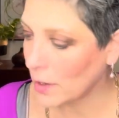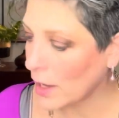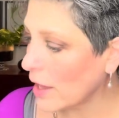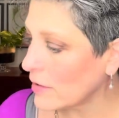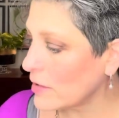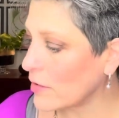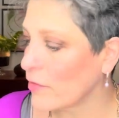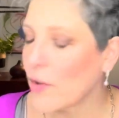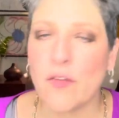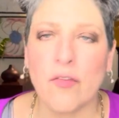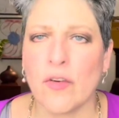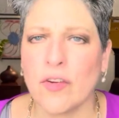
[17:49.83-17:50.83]
As if
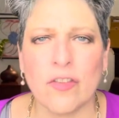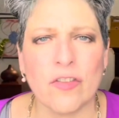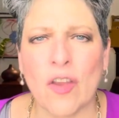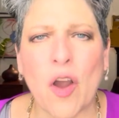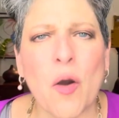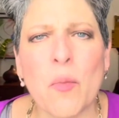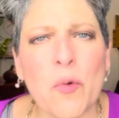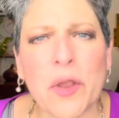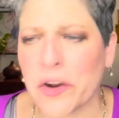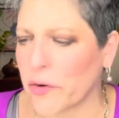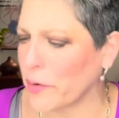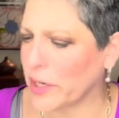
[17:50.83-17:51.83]
for some
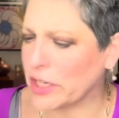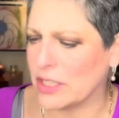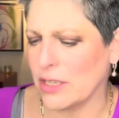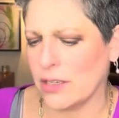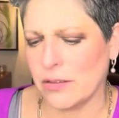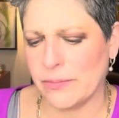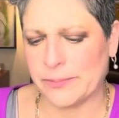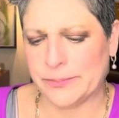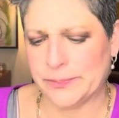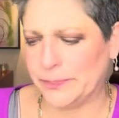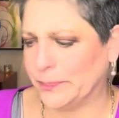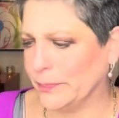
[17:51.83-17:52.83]
weird reason,
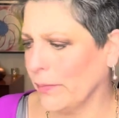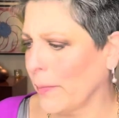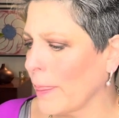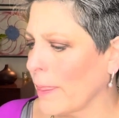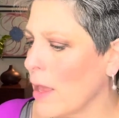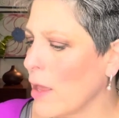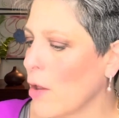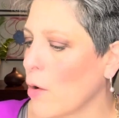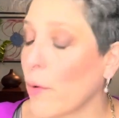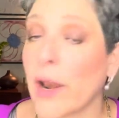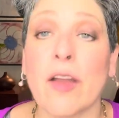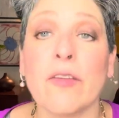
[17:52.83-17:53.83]

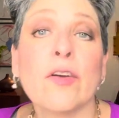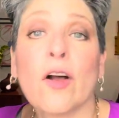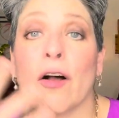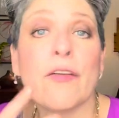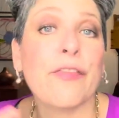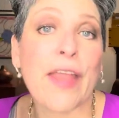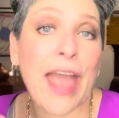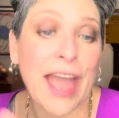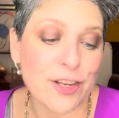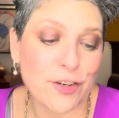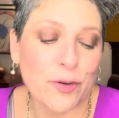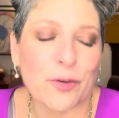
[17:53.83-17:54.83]
when I feel all
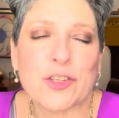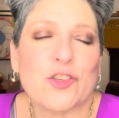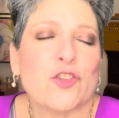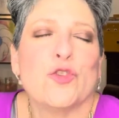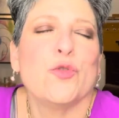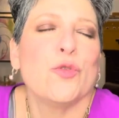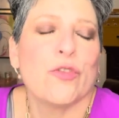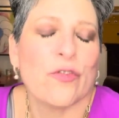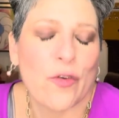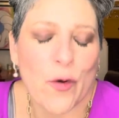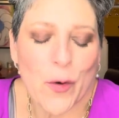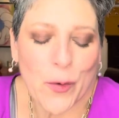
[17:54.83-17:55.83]
natural, it's
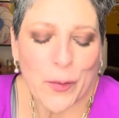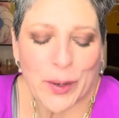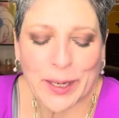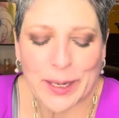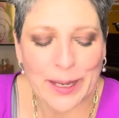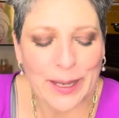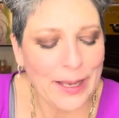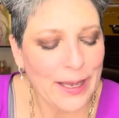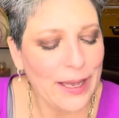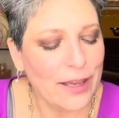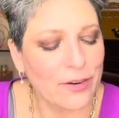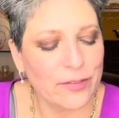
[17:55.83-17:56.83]
youthful and
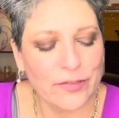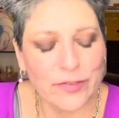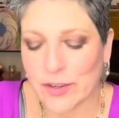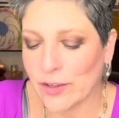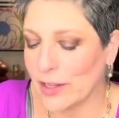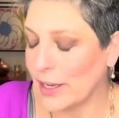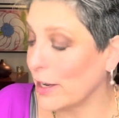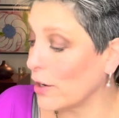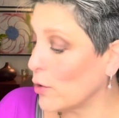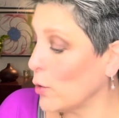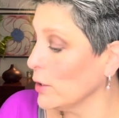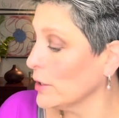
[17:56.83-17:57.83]
I don't feel like an
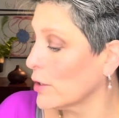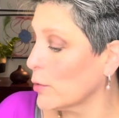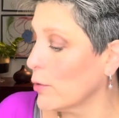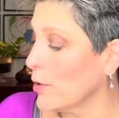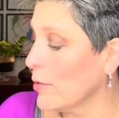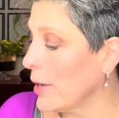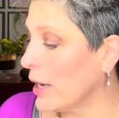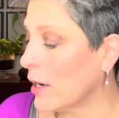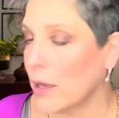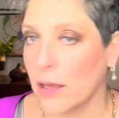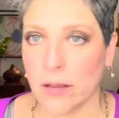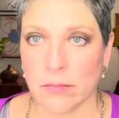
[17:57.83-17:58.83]
older woman.
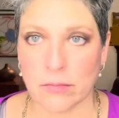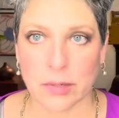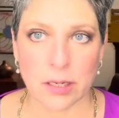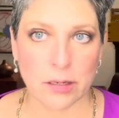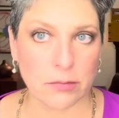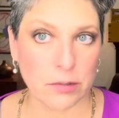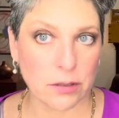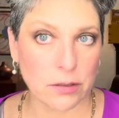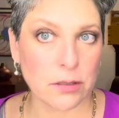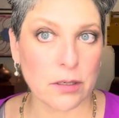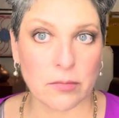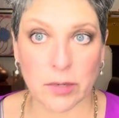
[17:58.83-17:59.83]
But when you
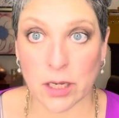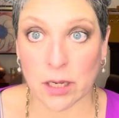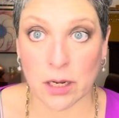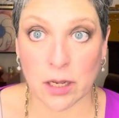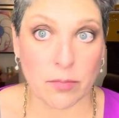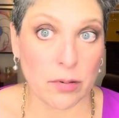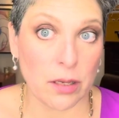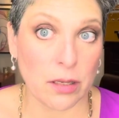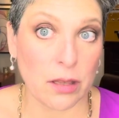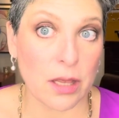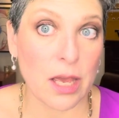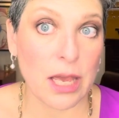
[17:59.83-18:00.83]
start making up
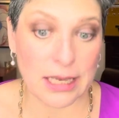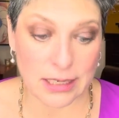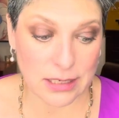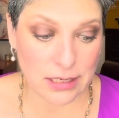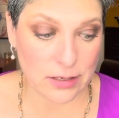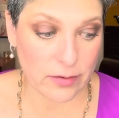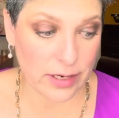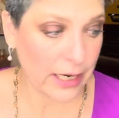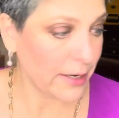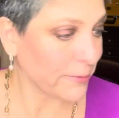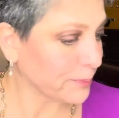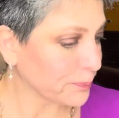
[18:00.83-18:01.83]
like this,
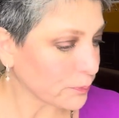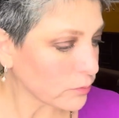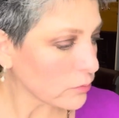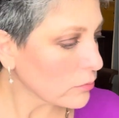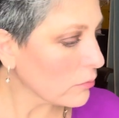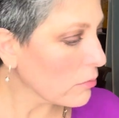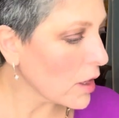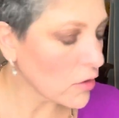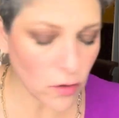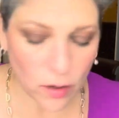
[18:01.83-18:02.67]
right? So